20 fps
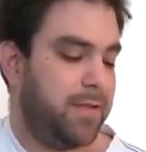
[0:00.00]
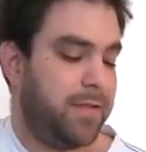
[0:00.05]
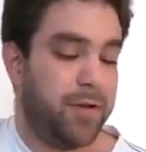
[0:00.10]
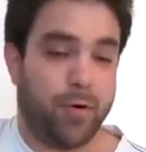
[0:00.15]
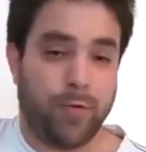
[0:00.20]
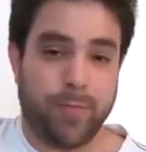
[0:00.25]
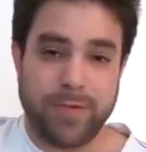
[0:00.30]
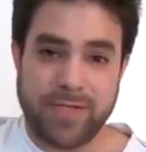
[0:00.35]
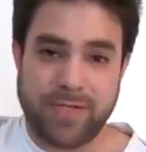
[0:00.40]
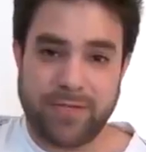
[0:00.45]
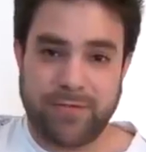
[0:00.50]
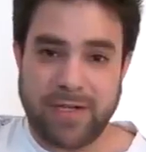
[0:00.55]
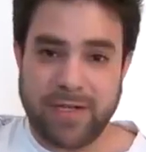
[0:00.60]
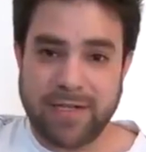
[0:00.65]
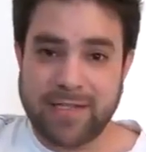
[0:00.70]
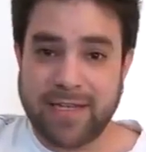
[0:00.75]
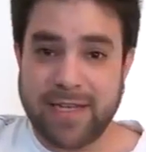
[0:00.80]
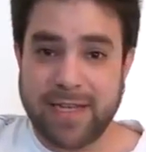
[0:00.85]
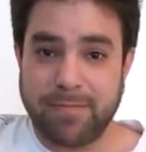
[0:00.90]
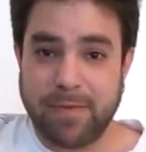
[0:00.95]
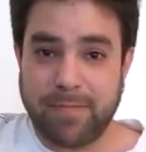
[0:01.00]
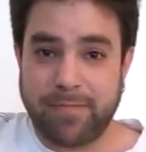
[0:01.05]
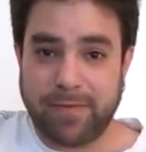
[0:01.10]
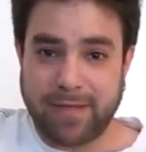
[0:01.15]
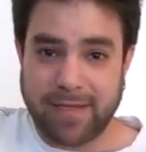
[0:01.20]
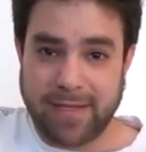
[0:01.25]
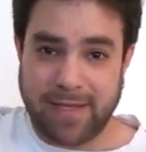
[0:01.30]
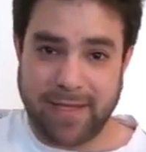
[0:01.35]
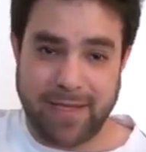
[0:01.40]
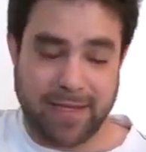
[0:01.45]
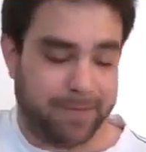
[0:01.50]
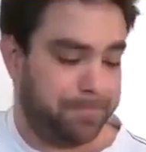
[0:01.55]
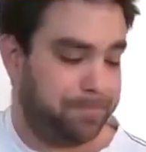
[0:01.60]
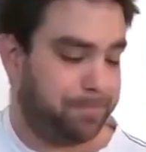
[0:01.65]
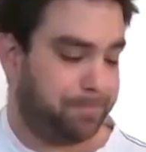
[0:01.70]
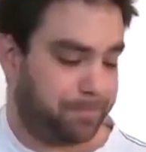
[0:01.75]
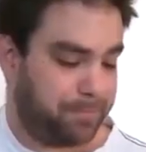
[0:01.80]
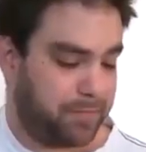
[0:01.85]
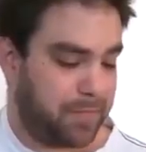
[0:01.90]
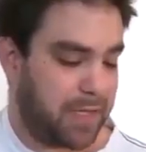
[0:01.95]
The open strings can be
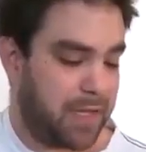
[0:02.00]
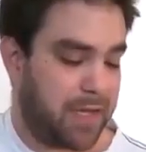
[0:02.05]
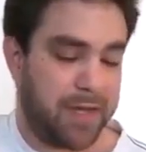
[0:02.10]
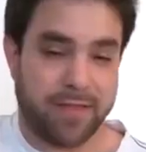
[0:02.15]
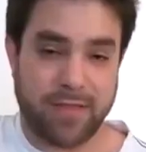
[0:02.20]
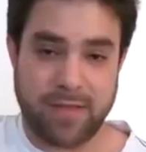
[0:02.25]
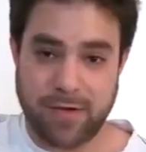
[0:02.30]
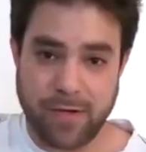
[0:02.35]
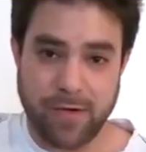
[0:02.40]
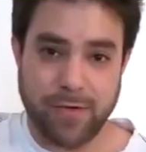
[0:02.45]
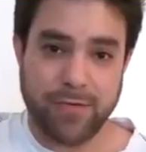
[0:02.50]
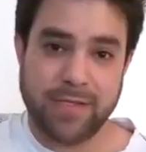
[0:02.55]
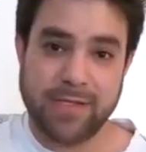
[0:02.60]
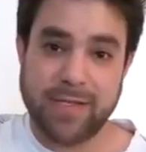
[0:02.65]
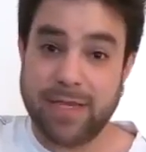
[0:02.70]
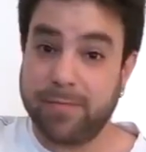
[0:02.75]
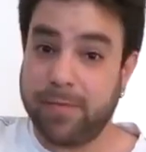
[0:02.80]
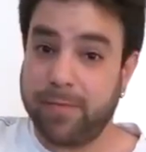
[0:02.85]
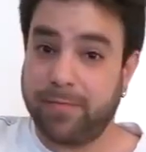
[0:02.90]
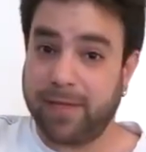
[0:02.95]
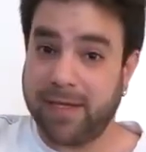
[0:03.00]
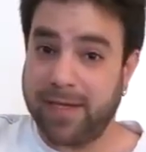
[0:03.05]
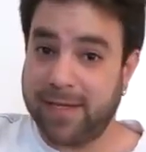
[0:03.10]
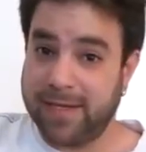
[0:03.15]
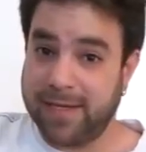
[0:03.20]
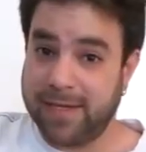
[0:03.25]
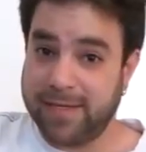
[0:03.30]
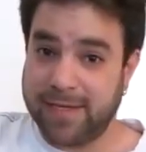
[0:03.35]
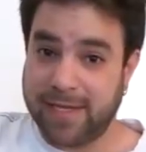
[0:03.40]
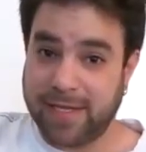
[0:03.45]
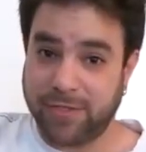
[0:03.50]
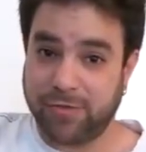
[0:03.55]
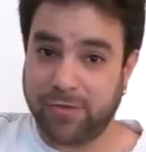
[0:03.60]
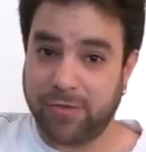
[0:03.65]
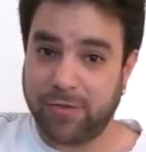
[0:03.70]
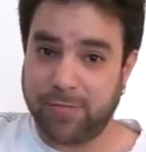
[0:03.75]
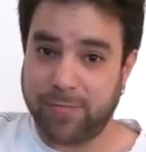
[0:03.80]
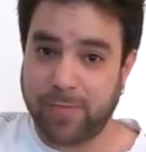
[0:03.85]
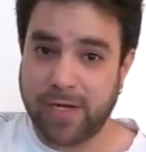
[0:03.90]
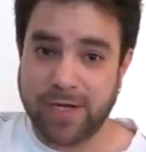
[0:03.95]
played, the notes can be played in
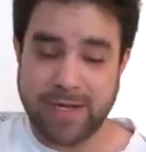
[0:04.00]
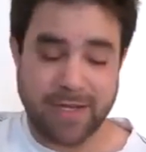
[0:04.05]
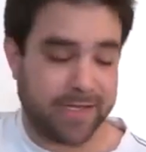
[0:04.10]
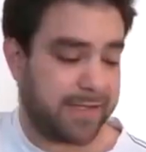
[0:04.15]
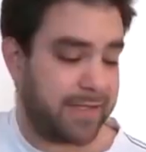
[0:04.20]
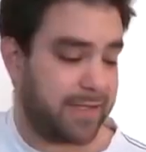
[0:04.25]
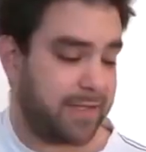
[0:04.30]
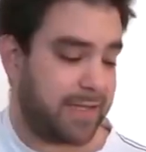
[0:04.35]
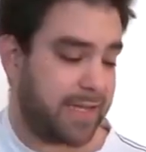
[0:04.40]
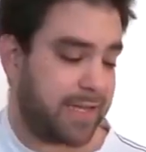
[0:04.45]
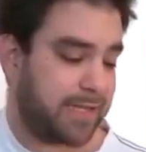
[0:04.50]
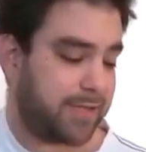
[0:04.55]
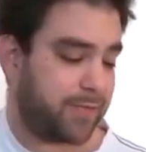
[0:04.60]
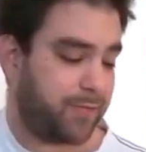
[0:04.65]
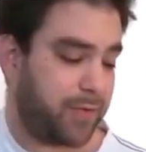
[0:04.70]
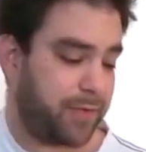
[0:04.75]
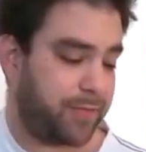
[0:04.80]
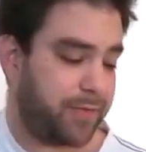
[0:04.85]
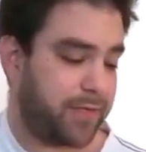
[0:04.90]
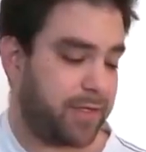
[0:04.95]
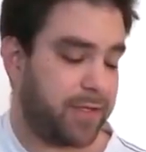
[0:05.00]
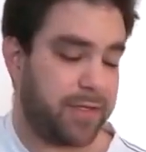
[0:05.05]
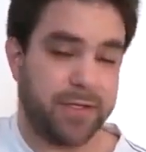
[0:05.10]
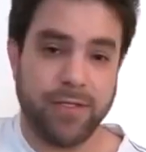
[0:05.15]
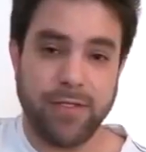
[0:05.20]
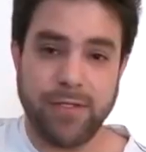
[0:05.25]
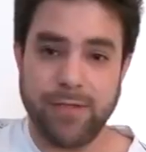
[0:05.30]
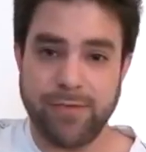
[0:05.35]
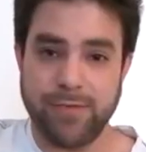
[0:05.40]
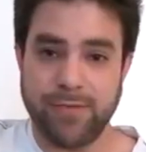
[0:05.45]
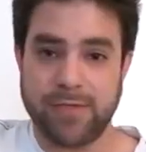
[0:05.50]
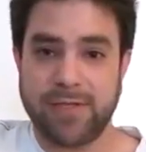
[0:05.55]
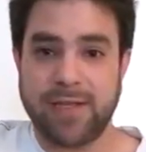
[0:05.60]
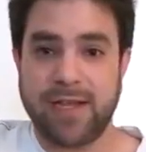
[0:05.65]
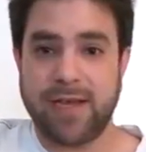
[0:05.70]
natural harmonics, and that's what we're going to use.